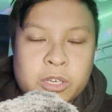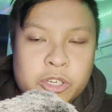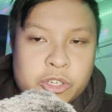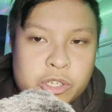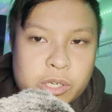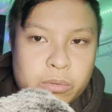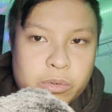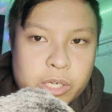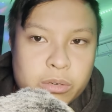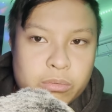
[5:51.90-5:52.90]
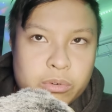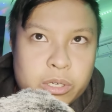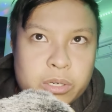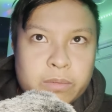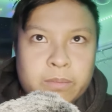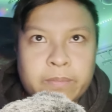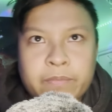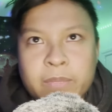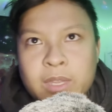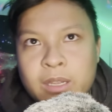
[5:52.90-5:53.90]
Shoo, shoo, shoo.
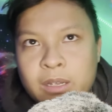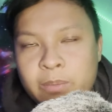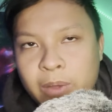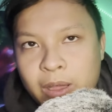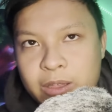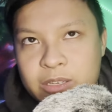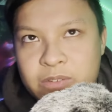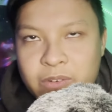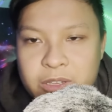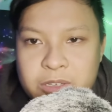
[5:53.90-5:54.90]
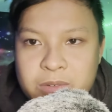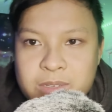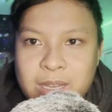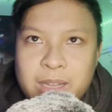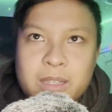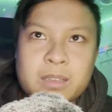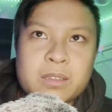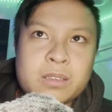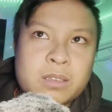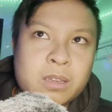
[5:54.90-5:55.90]
Pause for 2
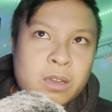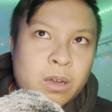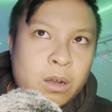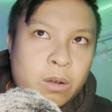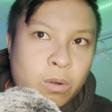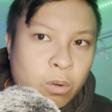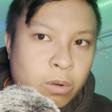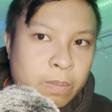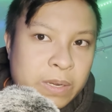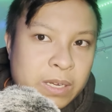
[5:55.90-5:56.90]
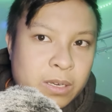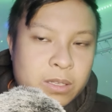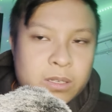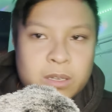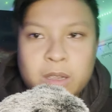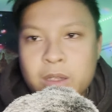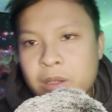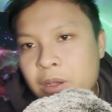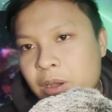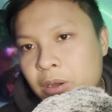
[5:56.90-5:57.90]
seconds. Repeat
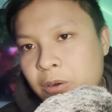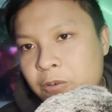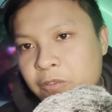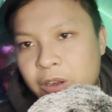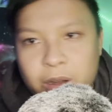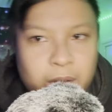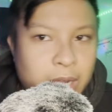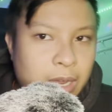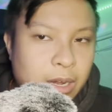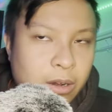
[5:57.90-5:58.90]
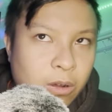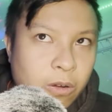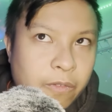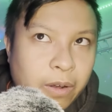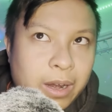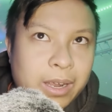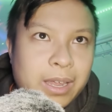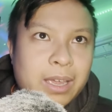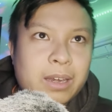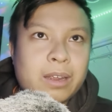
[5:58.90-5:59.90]
over and over again.